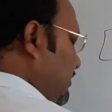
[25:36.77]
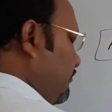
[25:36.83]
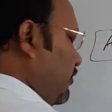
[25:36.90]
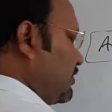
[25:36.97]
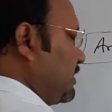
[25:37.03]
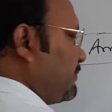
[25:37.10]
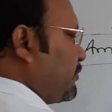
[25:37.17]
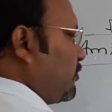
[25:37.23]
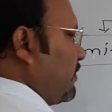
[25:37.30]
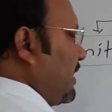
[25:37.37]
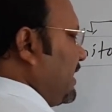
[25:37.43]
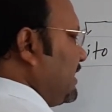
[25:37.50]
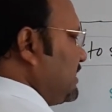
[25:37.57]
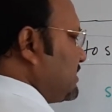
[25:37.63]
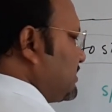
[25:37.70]
What it
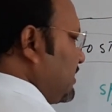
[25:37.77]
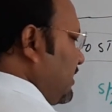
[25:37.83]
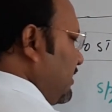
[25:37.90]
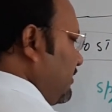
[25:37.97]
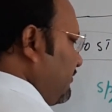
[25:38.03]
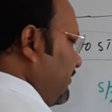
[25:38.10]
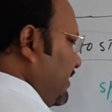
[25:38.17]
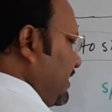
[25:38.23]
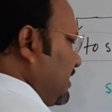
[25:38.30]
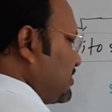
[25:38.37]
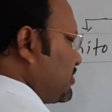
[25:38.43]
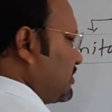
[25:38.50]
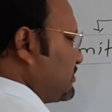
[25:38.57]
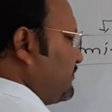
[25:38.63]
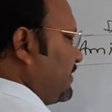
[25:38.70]
provides?
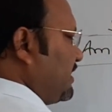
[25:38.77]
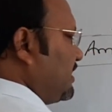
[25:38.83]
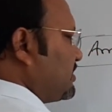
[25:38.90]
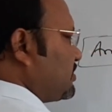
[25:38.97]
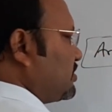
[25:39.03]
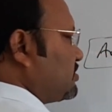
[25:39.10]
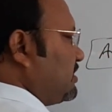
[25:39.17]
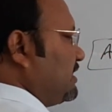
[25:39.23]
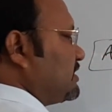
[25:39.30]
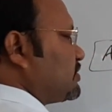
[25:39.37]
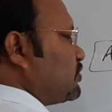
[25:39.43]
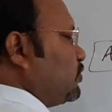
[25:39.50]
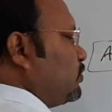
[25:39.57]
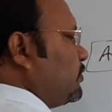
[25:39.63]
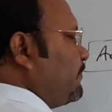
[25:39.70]
Variations leads
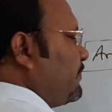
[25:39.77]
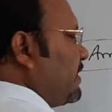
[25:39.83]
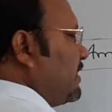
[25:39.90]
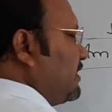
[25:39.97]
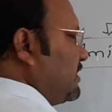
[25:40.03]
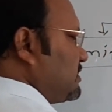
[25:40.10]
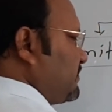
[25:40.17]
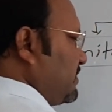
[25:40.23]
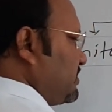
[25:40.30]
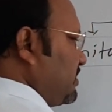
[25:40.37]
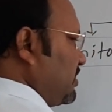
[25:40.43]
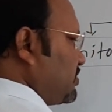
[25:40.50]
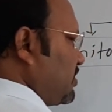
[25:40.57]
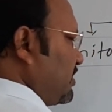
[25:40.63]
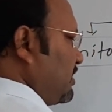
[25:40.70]
to
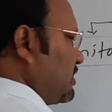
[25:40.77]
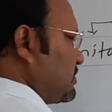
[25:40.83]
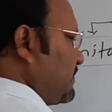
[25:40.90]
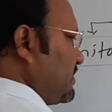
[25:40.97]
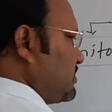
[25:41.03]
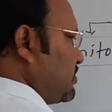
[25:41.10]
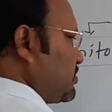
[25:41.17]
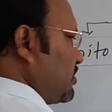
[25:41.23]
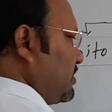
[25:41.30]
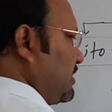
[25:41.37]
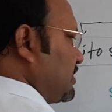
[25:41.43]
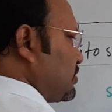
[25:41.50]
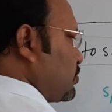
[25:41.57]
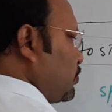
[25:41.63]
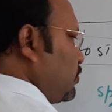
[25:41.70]
speciation, and speciation
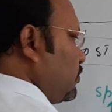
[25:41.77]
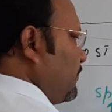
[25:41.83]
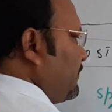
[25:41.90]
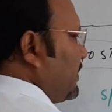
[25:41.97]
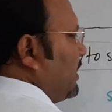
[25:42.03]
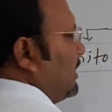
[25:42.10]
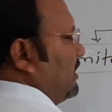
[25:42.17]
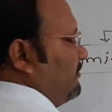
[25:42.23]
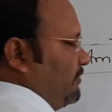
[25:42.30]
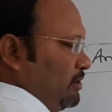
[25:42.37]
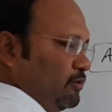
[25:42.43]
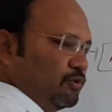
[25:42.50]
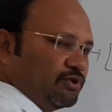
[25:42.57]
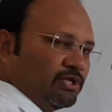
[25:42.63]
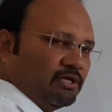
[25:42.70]
leads to
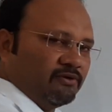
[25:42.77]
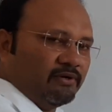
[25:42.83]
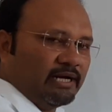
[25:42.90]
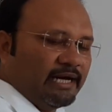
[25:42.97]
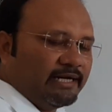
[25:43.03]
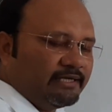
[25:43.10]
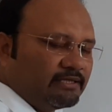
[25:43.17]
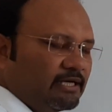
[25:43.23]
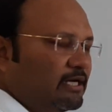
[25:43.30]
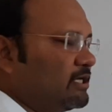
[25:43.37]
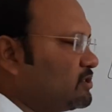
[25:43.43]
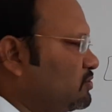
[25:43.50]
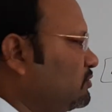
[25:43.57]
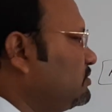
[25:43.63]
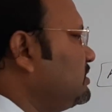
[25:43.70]
evolution, right?
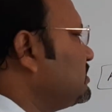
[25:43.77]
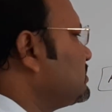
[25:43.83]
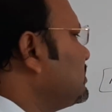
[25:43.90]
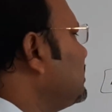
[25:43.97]
So this